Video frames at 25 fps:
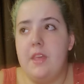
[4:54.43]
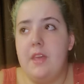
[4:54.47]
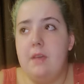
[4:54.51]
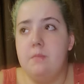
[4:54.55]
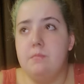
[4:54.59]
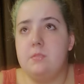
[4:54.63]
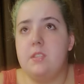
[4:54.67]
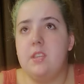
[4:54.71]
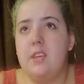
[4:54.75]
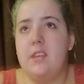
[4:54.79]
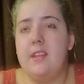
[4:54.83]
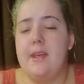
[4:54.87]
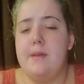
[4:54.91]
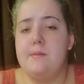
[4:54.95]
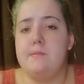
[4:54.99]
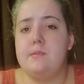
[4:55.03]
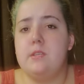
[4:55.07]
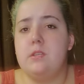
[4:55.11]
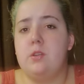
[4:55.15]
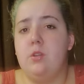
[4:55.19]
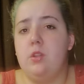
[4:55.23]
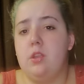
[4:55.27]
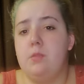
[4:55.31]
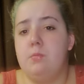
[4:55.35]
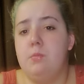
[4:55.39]
Ipsy, and
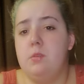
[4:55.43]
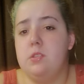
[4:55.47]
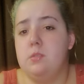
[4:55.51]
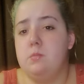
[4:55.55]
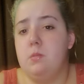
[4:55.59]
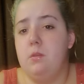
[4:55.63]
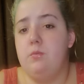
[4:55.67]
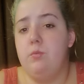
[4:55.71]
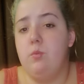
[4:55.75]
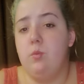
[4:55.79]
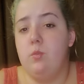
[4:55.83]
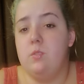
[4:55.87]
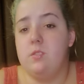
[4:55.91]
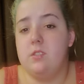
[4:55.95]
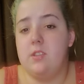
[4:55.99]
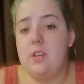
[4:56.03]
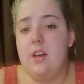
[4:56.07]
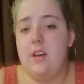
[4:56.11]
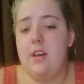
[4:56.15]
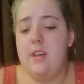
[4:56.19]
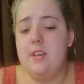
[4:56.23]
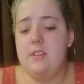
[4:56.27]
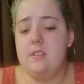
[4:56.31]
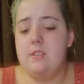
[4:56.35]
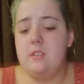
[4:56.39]
Ipsy's only supposed to be full
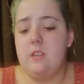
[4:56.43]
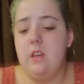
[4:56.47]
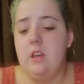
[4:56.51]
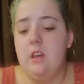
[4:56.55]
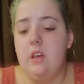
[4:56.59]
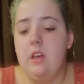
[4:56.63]
size.